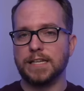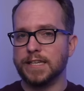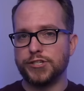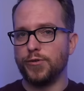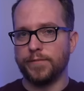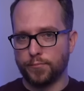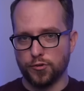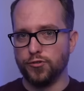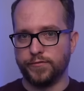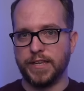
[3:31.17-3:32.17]
unless you have
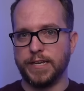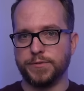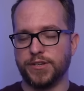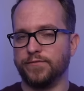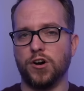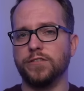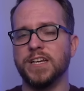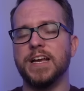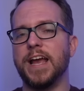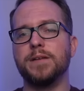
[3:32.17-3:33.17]
proof that he was involved
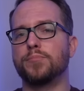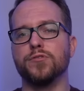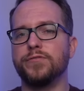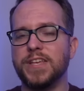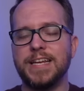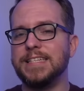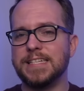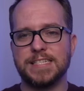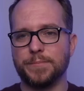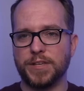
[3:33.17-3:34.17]
and proof that he
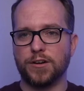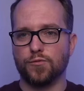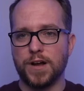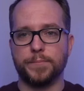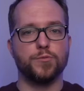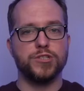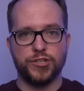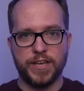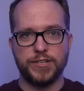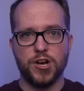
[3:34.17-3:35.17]
did something corrupt, which
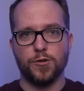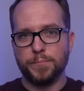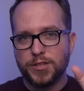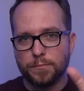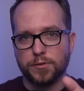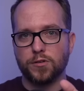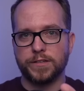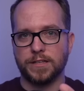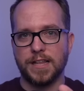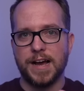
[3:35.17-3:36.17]
they don't, but they're
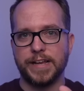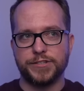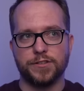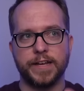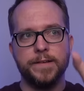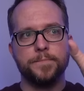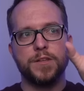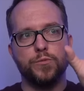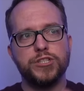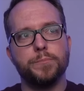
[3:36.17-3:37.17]
blurring the lines. They're like,
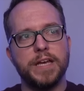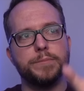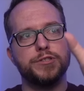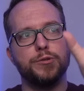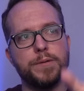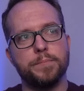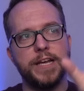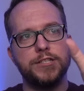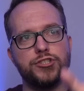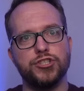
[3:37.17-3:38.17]
we should be able to
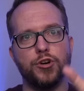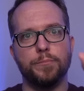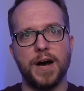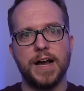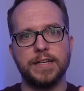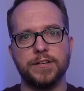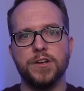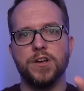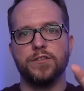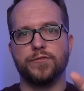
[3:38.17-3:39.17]
impeach Joe Biden
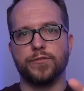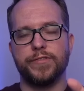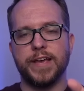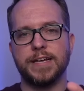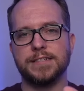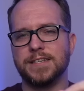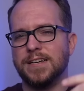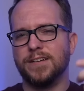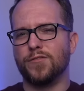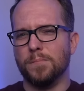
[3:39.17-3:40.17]

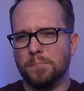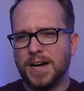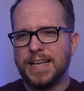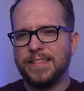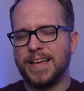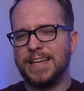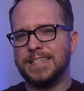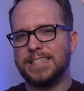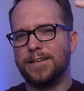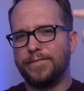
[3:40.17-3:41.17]
for money that
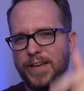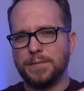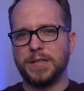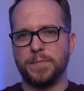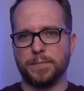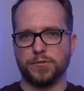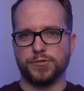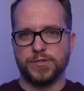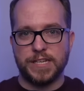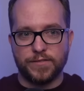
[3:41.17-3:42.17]
his family
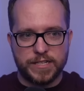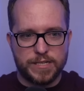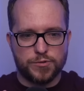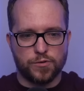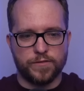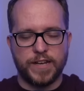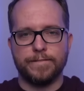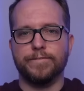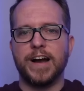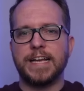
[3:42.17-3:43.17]
members receive, like some sort of like
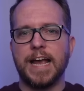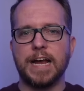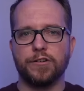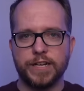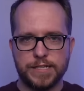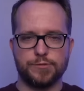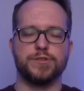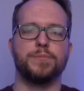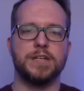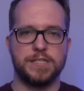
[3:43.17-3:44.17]
vicarious
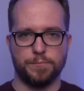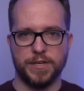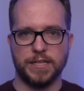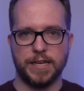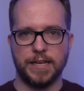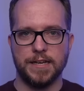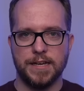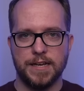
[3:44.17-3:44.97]
responsibility.